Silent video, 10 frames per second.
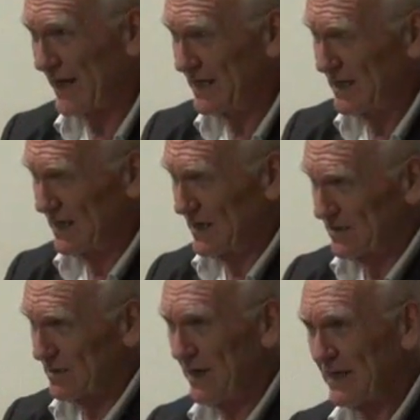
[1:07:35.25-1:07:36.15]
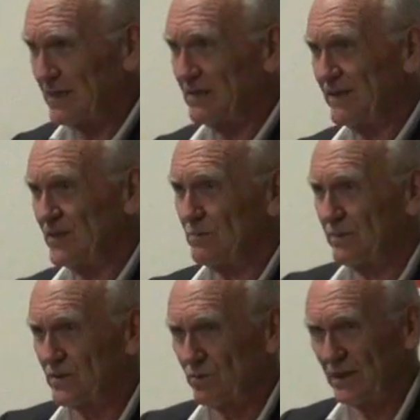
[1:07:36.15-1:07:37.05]
way to make a
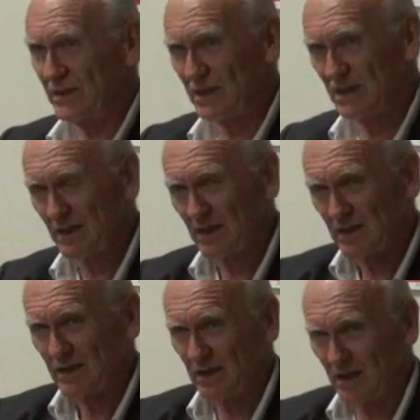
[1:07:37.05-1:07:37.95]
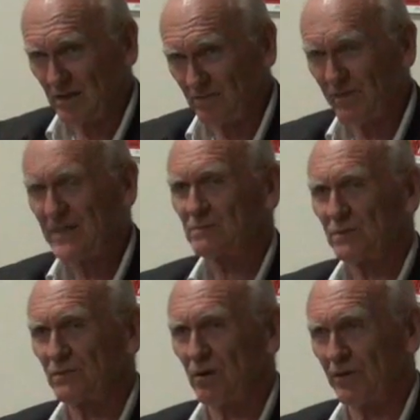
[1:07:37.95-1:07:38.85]
division between the
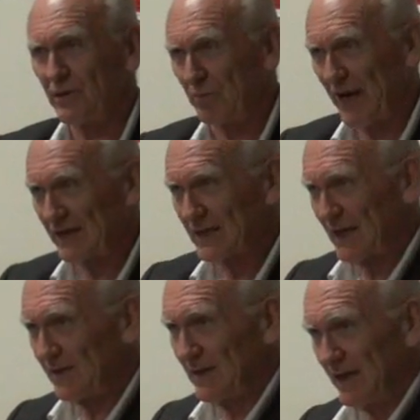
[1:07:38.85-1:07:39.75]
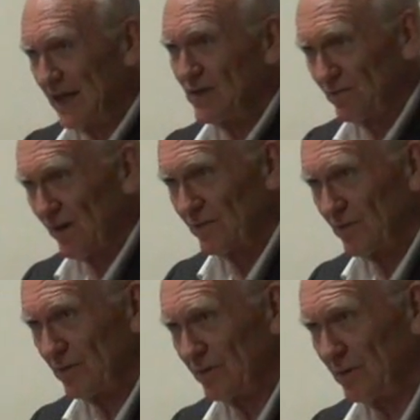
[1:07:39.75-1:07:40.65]
investment role of the bank and the hedge fund
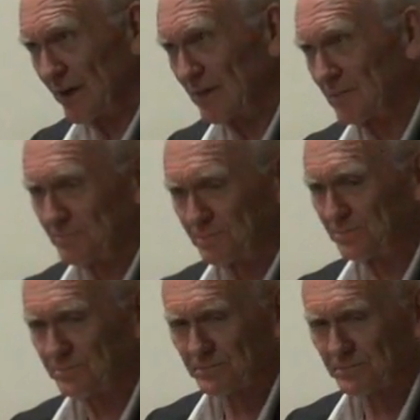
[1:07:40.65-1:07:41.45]
role of the bank.